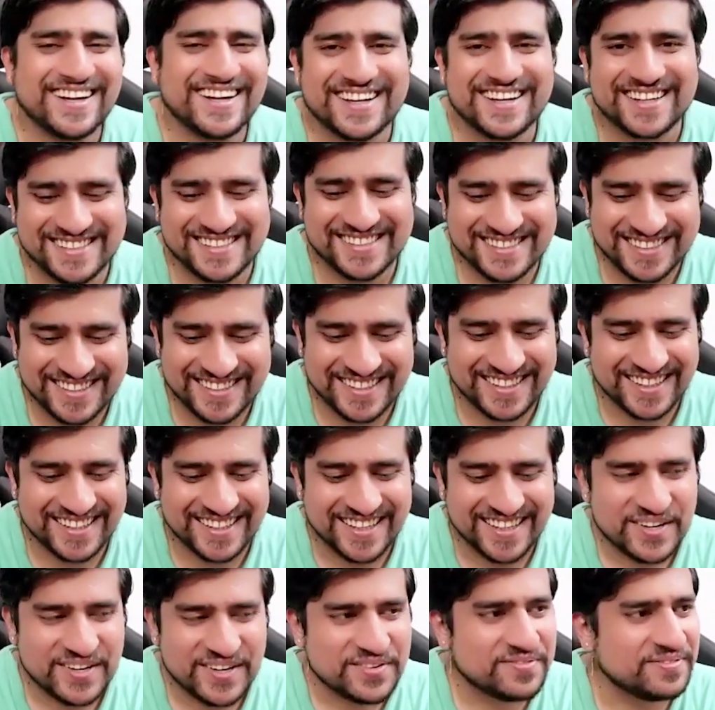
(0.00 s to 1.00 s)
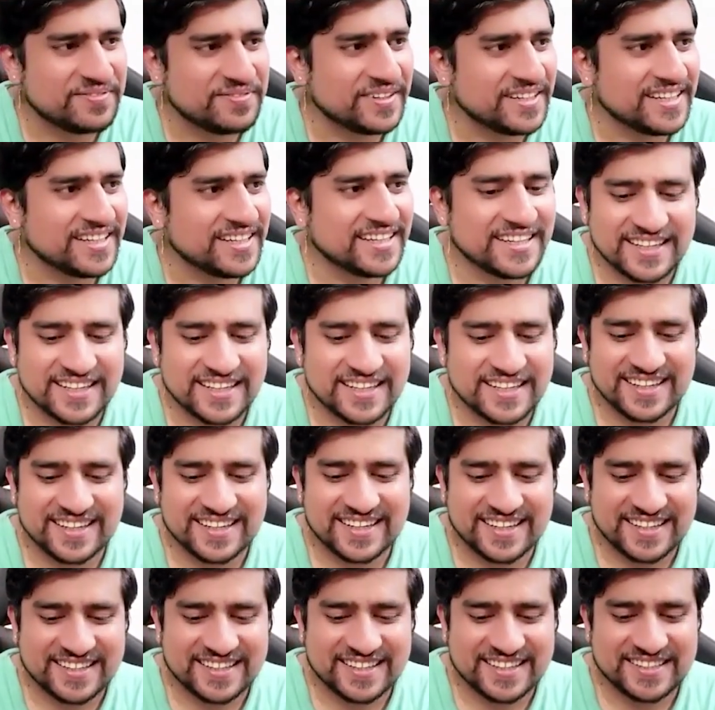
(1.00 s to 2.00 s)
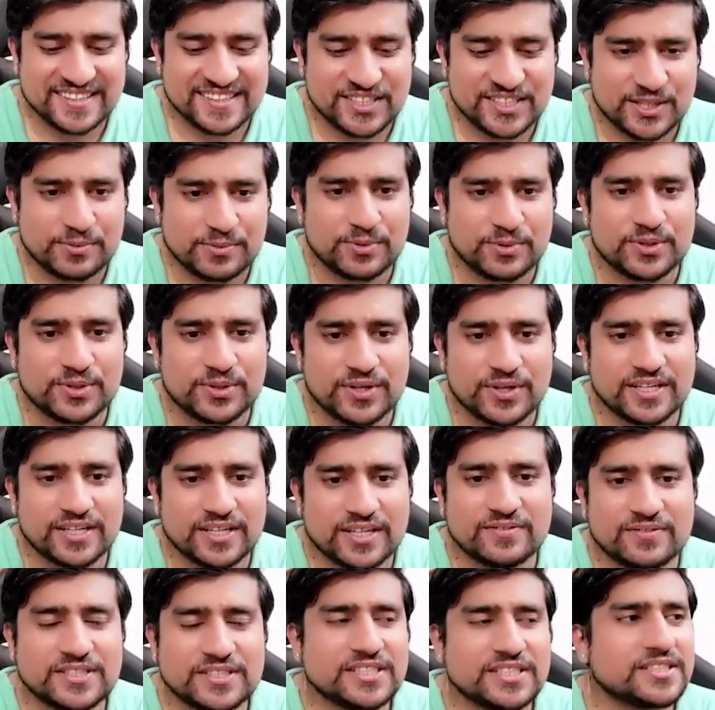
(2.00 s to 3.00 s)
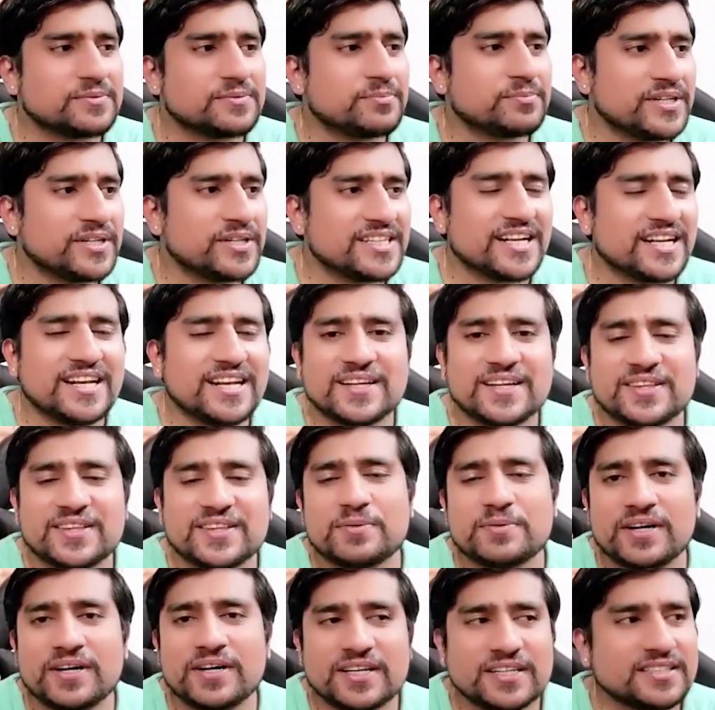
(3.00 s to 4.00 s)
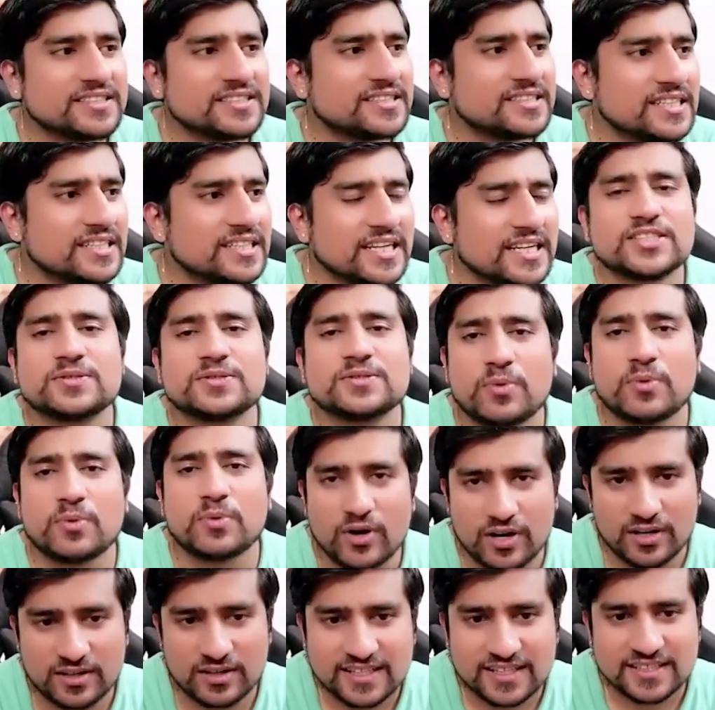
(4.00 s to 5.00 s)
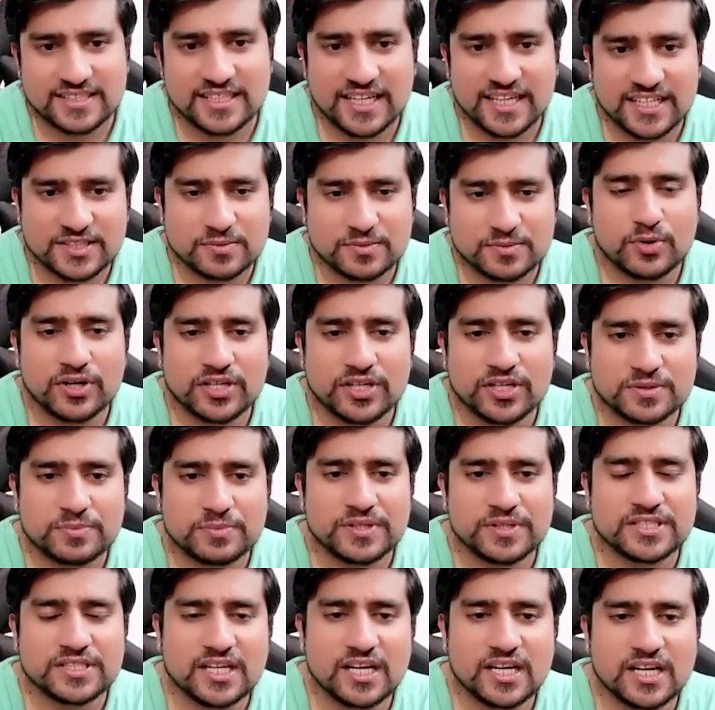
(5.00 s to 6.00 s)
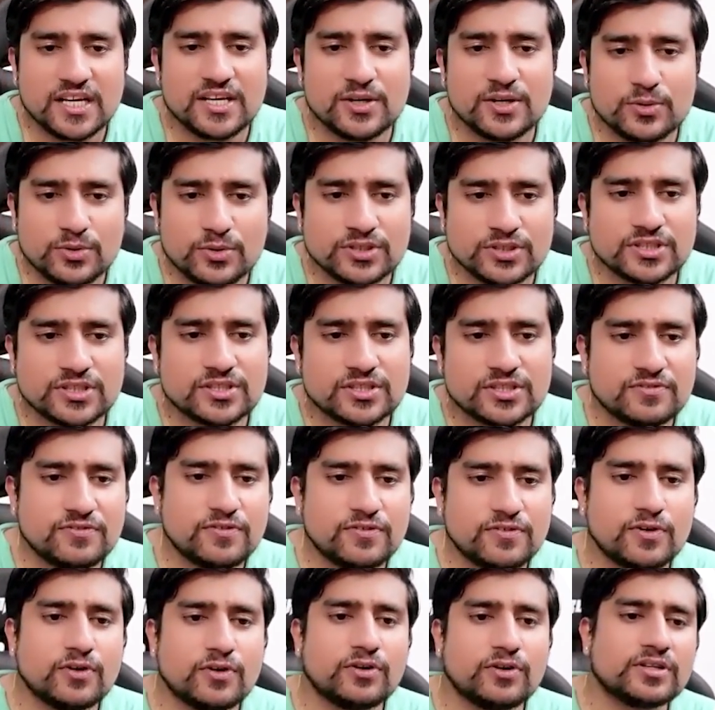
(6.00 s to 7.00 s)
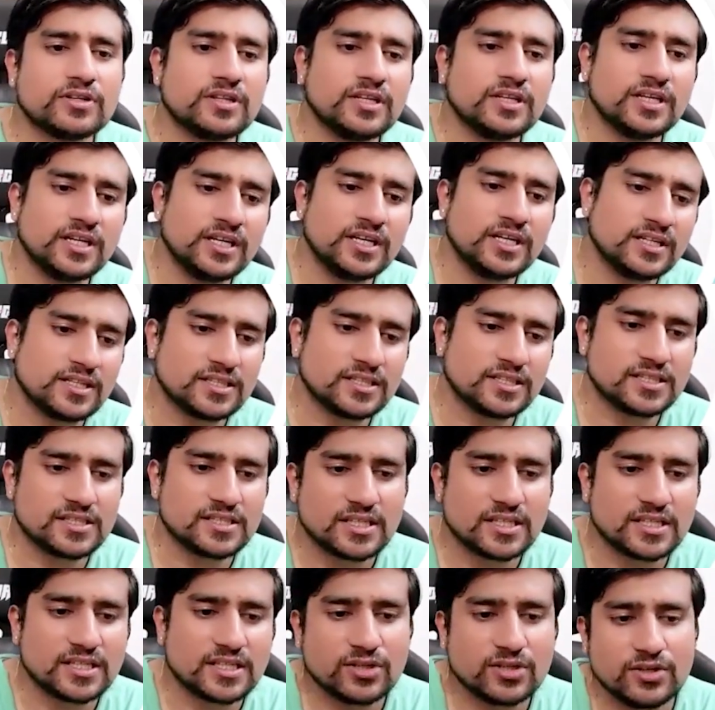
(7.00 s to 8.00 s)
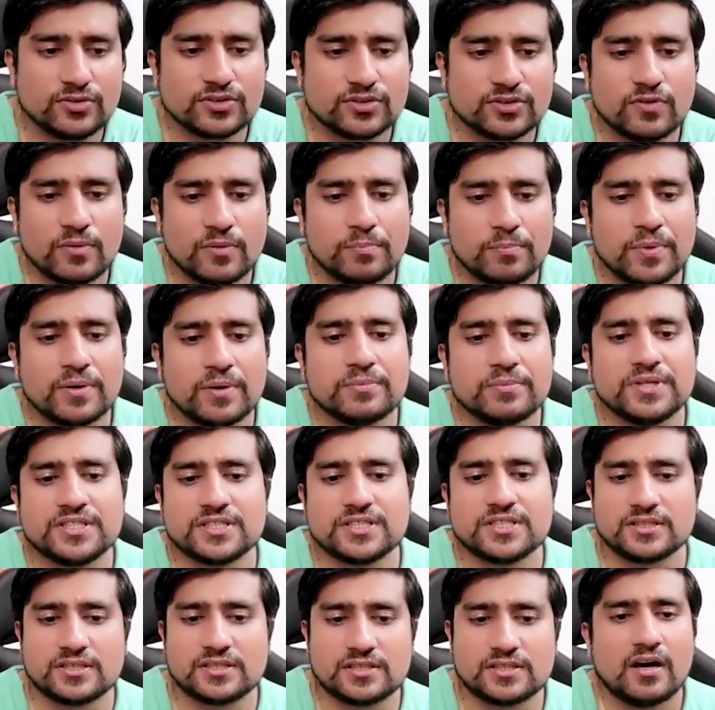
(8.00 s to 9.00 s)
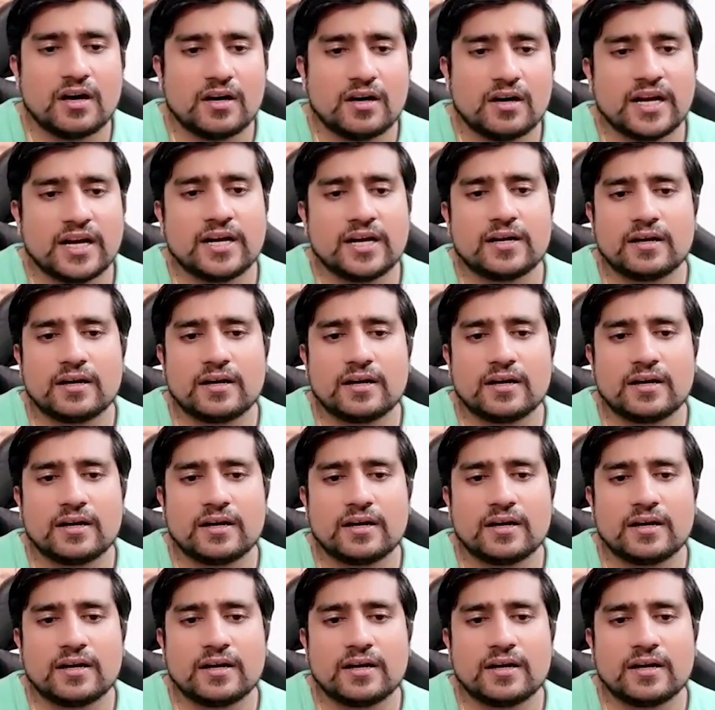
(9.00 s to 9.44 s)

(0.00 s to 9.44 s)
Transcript: Isn't it funny? CHMode, okay, which is basically nothing but a CHMode. CHMode is basically used for the, this is actually used for permissions, right?